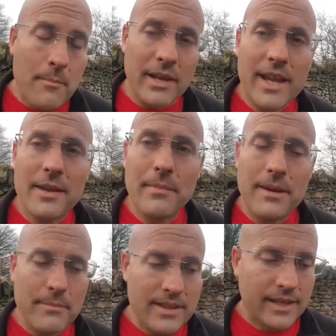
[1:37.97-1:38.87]
But yeah, it
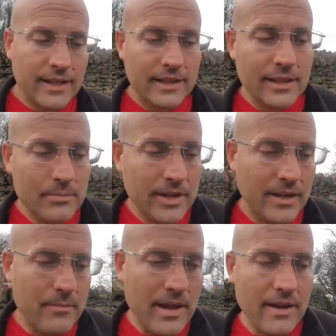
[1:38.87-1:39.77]
made me think a little
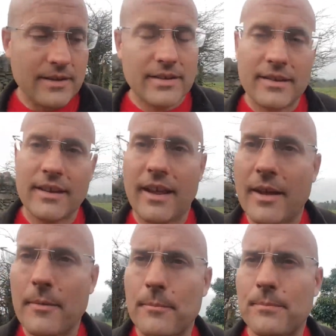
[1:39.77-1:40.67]
bit about
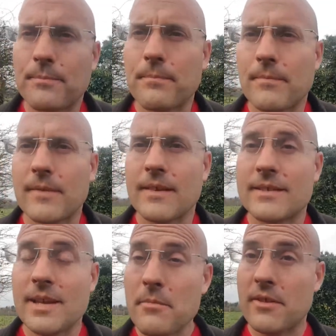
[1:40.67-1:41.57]

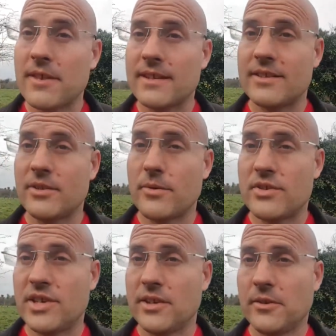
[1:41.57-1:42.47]
some of the things to do
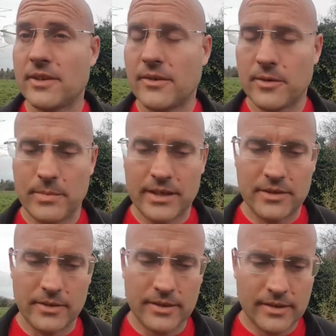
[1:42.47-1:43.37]
with qigong that we've been
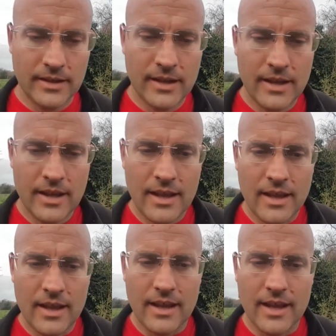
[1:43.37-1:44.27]
doing,
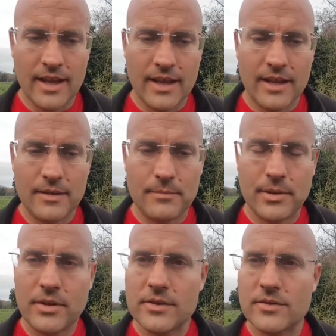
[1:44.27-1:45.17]

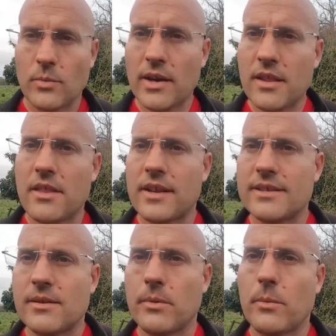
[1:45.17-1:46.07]
because one of the
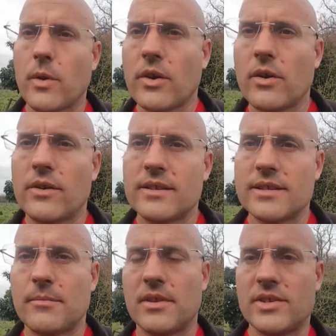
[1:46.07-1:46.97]
things that we work on in
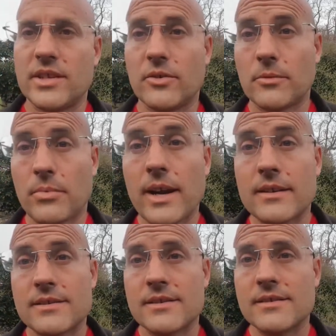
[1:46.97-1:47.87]
some of the qigong
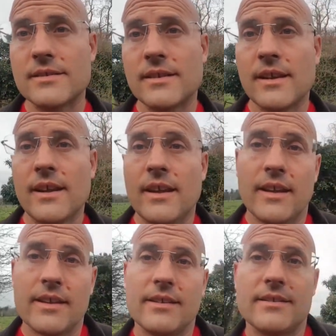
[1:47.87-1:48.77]
practices
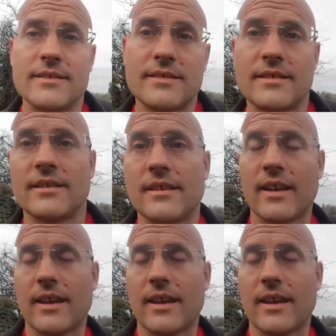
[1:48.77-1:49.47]
is